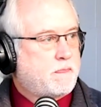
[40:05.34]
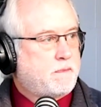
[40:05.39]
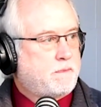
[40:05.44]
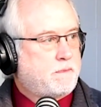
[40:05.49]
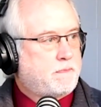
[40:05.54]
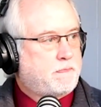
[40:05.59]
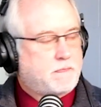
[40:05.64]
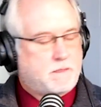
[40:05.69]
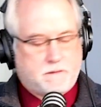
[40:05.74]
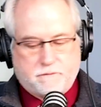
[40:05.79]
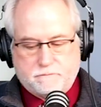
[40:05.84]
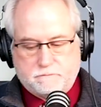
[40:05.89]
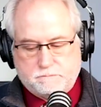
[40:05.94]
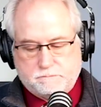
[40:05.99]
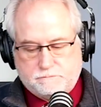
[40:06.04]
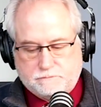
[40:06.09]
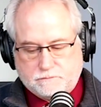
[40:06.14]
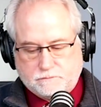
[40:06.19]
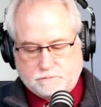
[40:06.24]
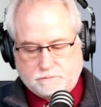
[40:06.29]
Well, I
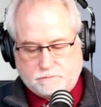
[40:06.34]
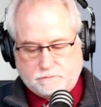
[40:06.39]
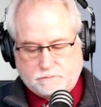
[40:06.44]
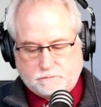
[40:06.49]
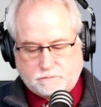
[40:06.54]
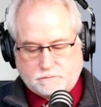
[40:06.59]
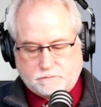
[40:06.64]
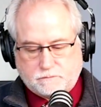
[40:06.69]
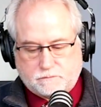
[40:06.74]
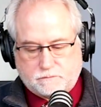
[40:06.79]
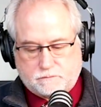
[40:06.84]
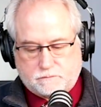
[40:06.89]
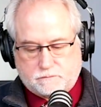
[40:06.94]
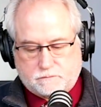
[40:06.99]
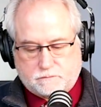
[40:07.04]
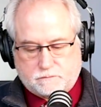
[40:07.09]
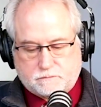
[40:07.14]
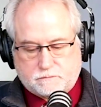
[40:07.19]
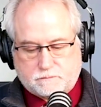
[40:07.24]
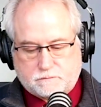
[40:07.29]
think that this
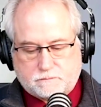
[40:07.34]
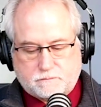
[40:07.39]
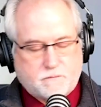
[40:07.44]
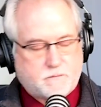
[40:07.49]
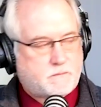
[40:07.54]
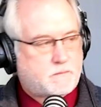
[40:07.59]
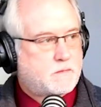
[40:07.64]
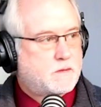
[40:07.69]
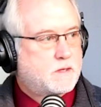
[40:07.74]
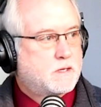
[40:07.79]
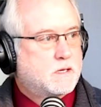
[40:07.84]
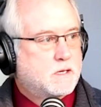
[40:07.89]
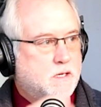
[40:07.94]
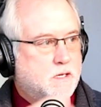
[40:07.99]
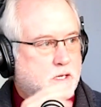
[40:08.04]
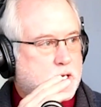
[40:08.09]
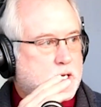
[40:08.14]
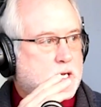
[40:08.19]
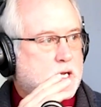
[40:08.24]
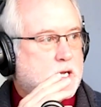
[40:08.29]
project
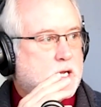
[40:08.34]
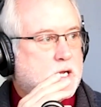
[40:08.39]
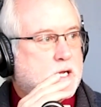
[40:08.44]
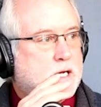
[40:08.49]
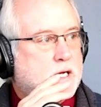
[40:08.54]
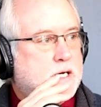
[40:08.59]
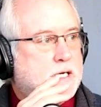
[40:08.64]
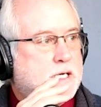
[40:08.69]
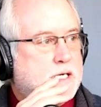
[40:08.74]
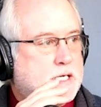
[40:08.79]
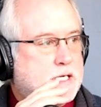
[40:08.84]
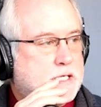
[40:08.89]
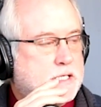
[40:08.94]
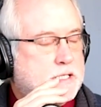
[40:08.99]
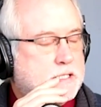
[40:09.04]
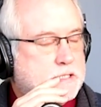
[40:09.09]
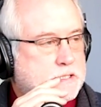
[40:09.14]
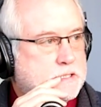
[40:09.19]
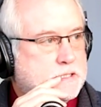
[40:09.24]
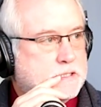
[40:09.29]
is
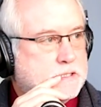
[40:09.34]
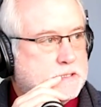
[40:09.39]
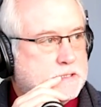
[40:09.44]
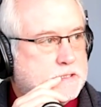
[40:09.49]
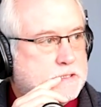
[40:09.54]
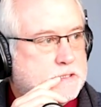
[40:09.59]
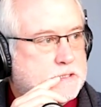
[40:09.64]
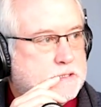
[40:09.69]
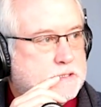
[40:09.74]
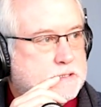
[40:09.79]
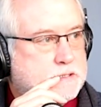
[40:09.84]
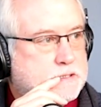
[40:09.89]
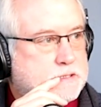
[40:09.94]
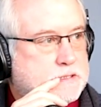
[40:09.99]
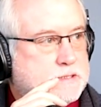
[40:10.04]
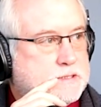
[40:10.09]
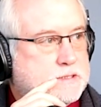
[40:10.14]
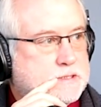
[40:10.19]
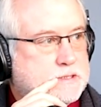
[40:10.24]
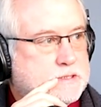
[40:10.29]
a big part
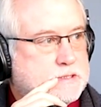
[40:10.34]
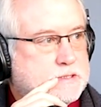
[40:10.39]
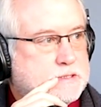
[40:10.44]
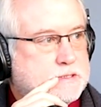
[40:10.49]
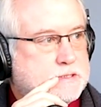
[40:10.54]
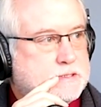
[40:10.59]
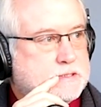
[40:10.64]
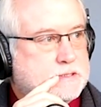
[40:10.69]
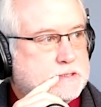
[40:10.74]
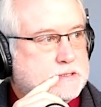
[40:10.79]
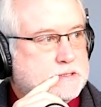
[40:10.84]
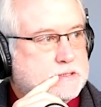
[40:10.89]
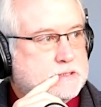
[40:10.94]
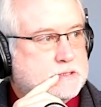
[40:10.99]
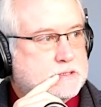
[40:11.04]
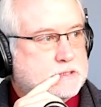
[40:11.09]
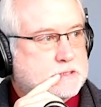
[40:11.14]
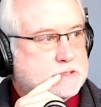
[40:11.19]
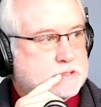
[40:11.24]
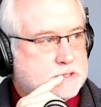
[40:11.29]
of momentum happening.